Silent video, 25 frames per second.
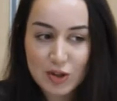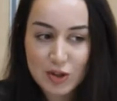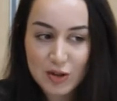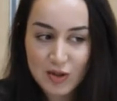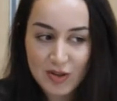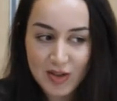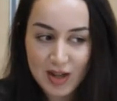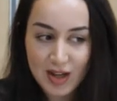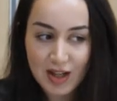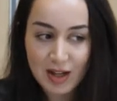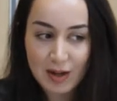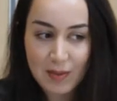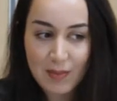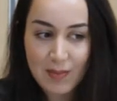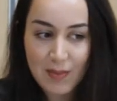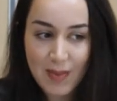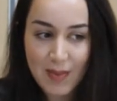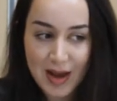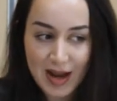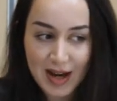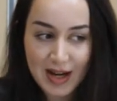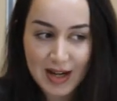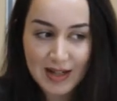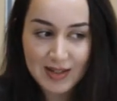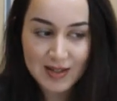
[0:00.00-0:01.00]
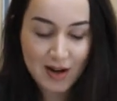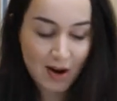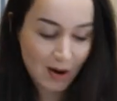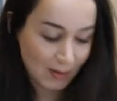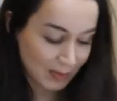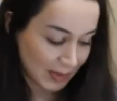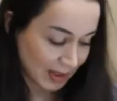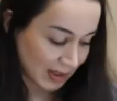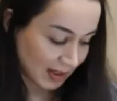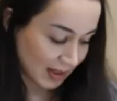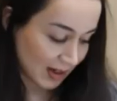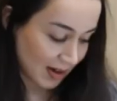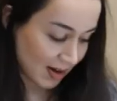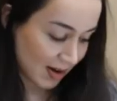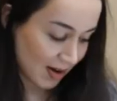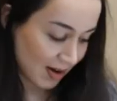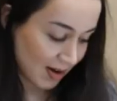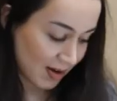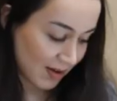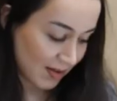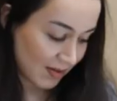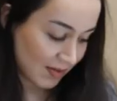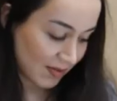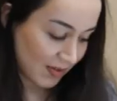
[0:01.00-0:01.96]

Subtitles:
do you think made Armenia